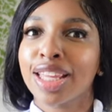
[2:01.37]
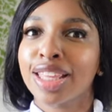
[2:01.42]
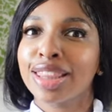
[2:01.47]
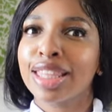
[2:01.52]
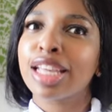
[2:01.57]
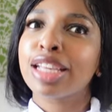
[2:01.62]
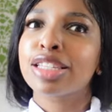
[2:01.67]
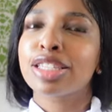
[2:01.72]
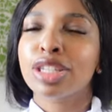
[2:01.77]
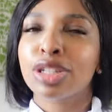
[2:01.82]

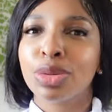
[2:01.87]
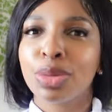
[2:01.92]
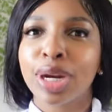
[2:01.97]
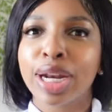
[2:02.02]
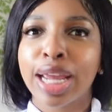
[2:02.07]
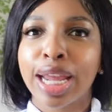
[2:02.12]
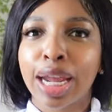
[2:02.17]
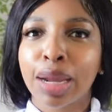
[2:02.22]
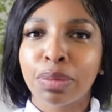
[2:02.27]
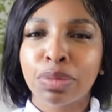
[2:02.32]
things to do in
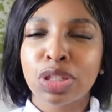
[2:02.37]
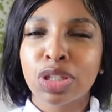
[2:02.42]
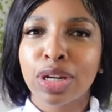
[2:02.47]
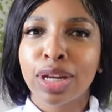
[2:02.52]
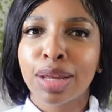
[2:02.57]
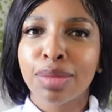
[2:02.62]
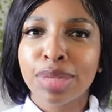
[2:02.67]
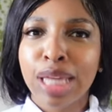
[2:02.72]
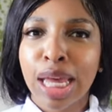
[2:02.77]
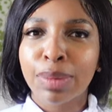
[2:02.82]

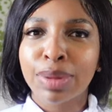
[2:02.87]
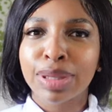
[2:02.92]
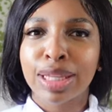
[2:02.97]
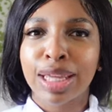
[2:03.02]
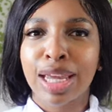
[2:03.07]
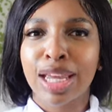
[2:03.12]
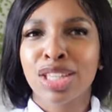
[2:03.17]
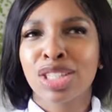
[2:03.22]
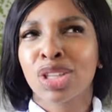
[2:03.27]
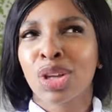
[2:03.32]
amsterdam of
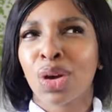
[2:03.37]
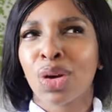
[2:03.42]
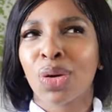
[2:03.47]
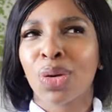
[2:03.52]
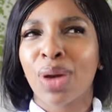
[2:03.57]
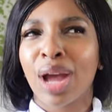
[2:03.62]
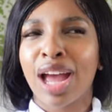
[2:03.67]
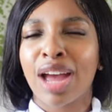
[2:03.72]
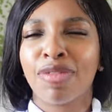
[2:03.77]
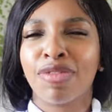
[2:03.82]
thing
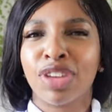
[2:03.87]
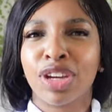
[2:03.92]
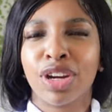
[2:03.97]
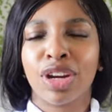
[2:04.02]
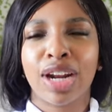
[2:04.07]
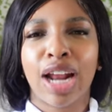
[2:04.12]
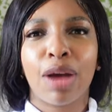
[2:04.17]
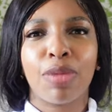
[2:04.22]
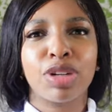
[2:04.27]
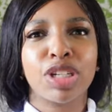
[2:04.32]
so i
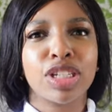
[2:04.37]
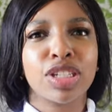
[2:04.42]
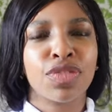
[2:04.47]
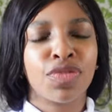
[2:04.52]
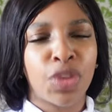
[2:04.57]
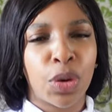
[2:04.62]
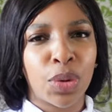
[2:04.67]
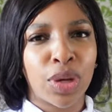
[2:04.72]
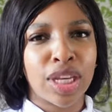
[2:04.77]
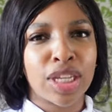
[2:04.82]
figured i would just
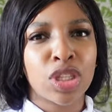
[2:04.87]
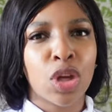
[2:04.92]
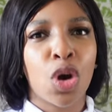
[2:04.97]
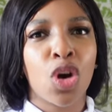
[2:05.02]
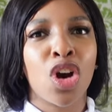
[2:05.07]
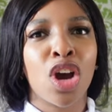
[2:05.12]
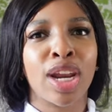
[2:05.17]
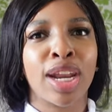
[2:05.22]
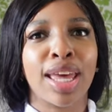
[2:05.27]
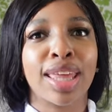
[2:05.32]
focus
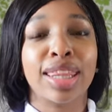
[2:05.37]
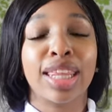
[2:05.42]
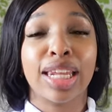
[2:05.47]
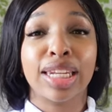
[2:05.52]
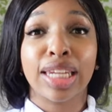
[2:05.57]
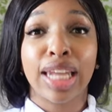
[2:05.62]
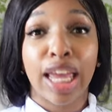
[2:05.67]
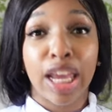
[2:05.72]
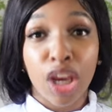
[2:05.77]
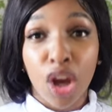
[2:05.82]
on the
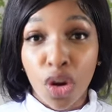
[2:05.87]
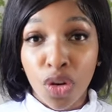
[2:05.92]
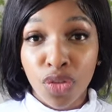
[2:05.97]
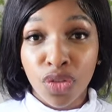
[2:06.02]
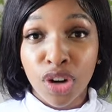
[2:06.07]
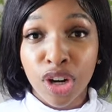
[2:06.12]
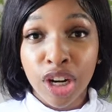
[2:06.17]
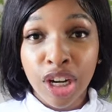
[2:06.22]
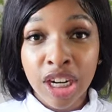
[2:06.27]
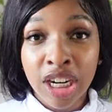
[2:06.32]

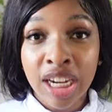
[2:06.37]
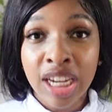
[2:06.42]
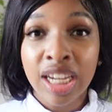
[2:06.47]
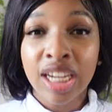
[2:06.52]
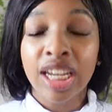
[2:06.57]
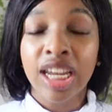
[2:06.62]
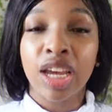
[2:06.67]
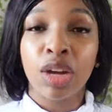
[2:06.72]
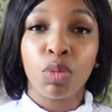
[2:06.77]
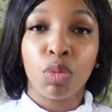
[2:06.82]
layover
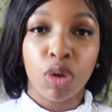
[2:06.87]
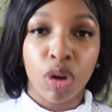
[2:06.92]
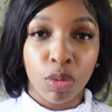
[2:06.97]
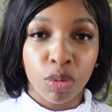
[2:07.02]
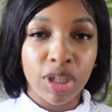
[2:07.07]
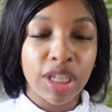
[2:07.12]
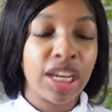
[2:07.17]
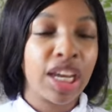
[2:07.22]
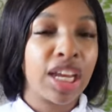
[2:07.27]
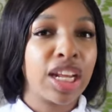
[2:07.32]
and what
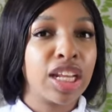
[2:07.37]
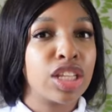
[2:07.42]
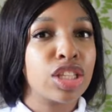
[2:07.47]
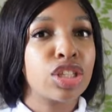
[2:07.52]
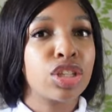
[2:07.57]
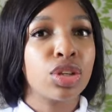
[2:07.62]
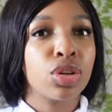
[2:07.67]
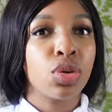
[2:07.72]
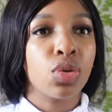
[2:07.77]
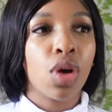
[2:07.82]
we get
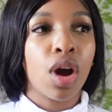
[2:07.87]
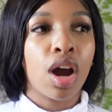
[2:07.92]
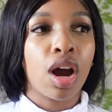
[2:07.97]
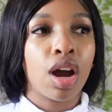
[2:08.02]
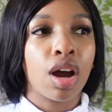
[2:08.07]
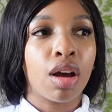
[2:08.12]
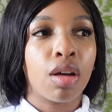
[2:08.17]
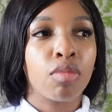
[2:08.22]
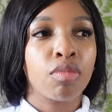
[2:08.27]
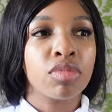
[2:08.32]
into
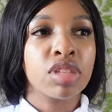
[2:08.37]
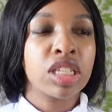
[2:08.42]
um,